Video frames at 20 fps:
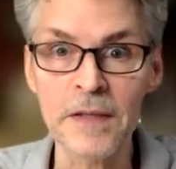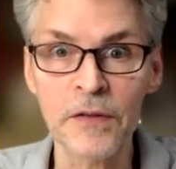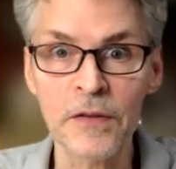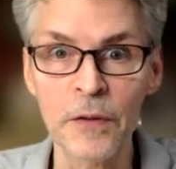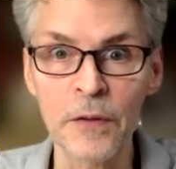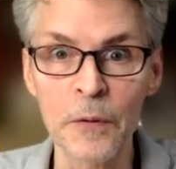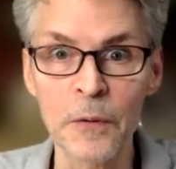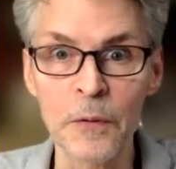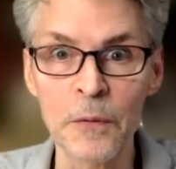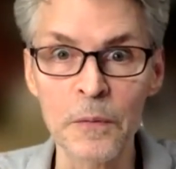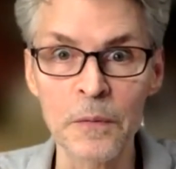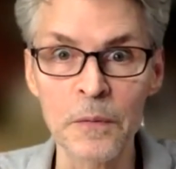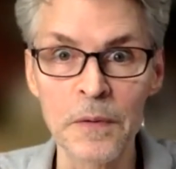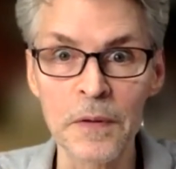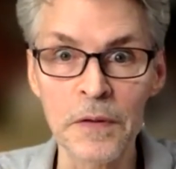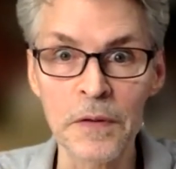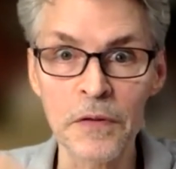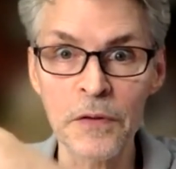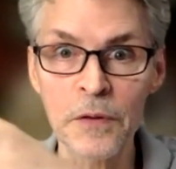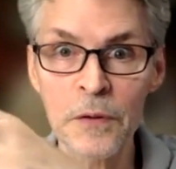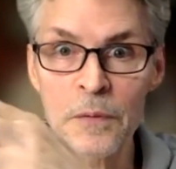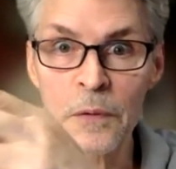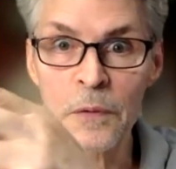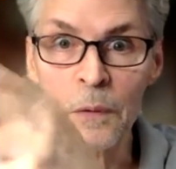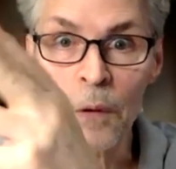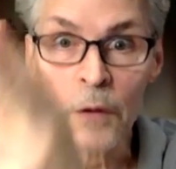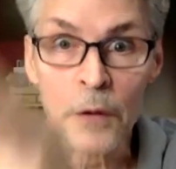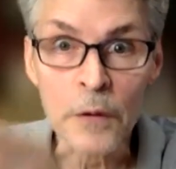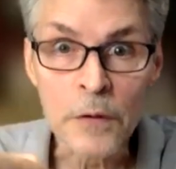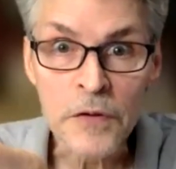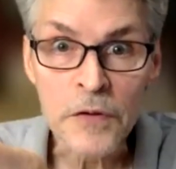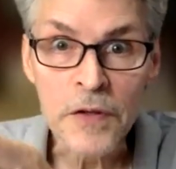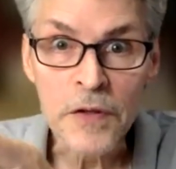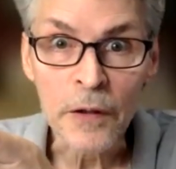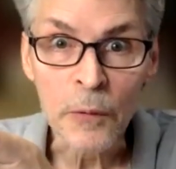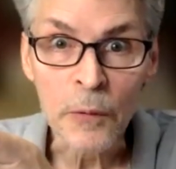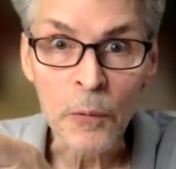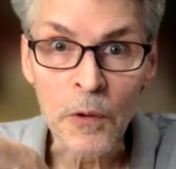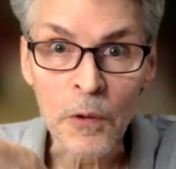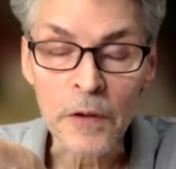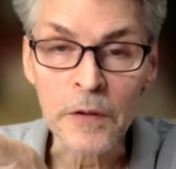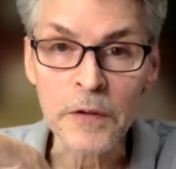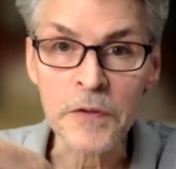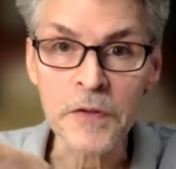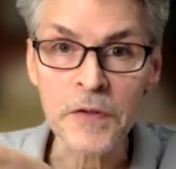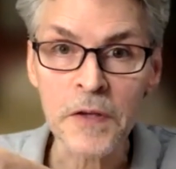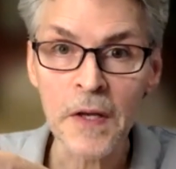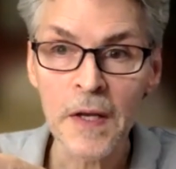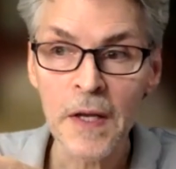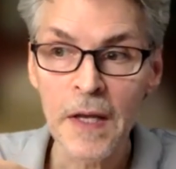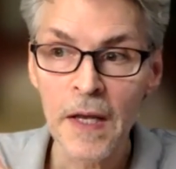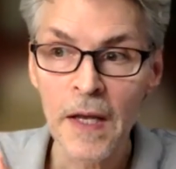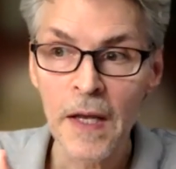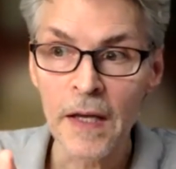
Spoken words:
So the student learns their words,